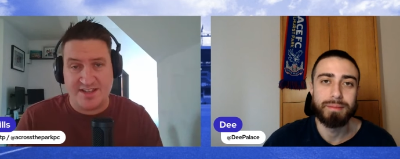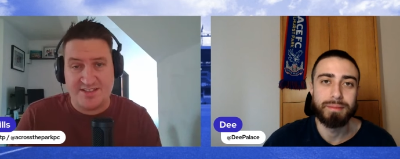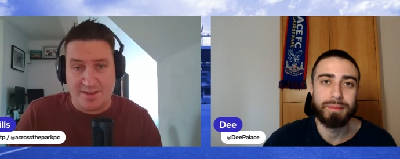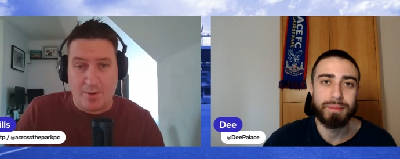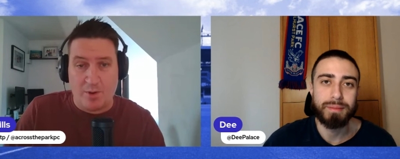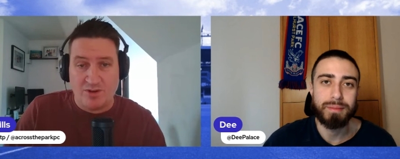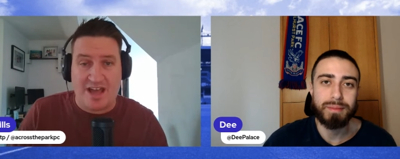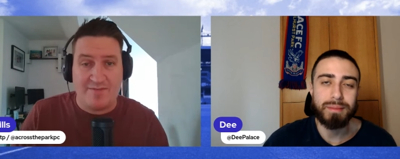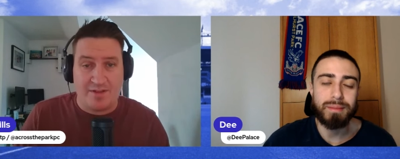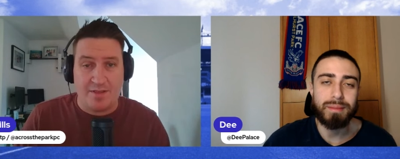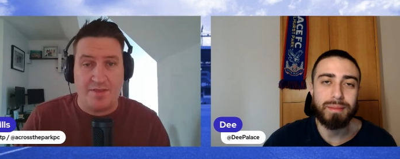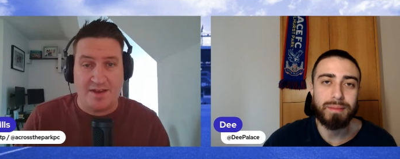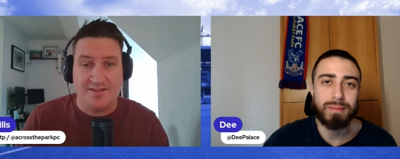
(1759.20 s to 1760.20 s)
Speaker 1: It's the most
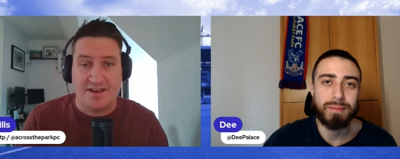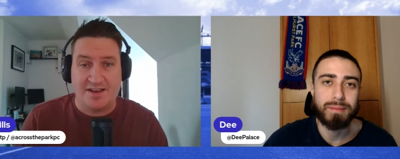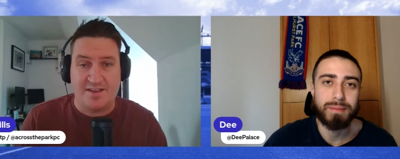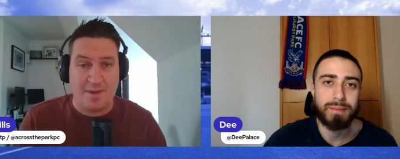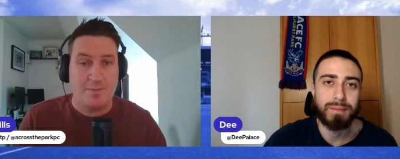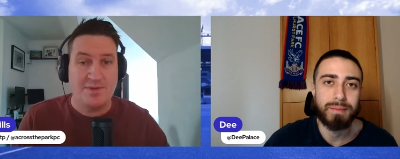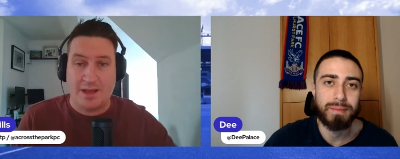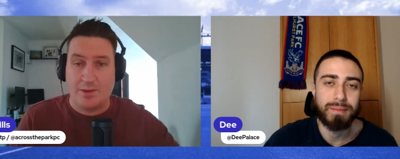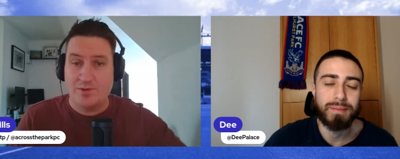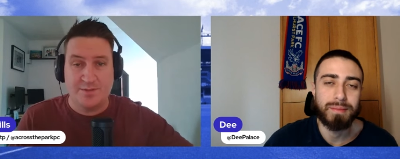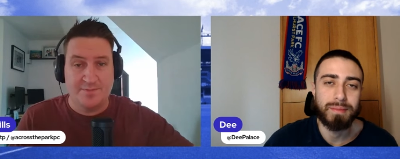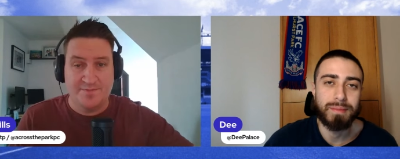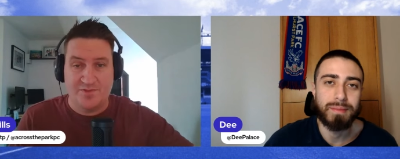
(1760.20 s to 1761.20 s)
Everton thing that you've been without
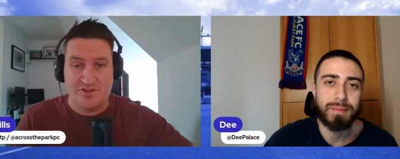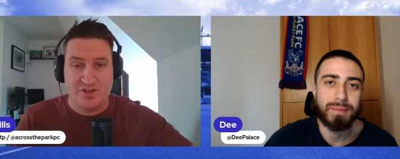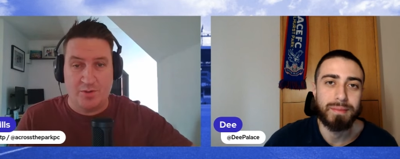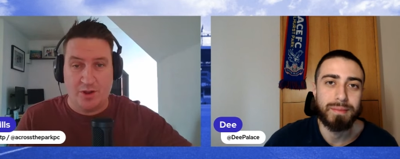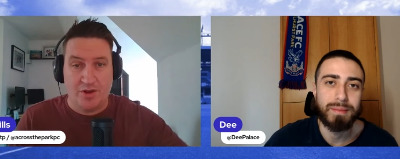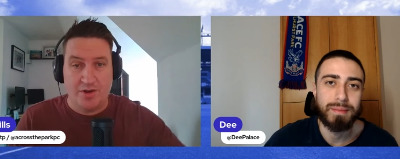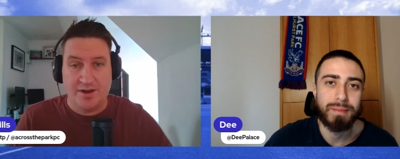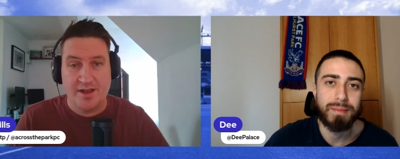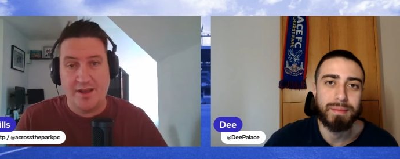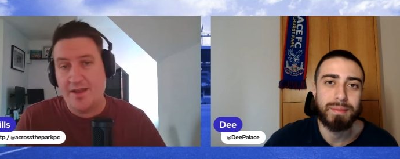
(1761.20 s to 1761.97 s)
him for so long.